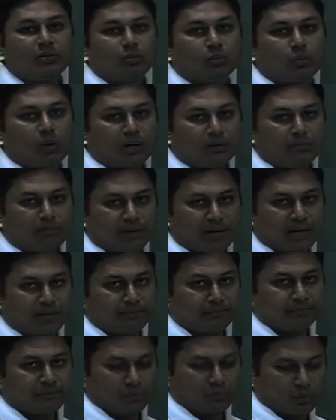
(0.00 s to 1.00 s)
1
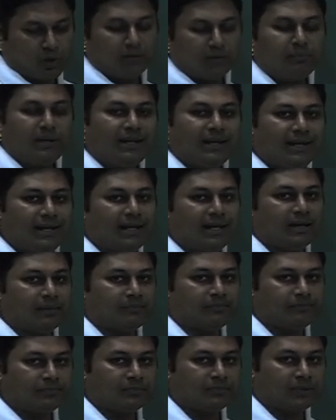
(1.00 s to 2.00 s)
prime 1 by a
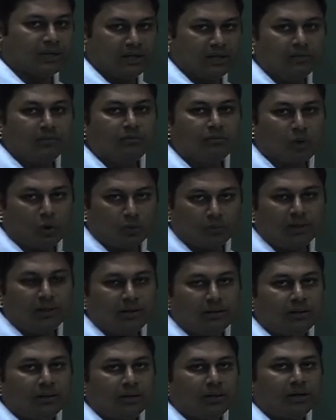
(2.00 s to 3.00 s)
in normal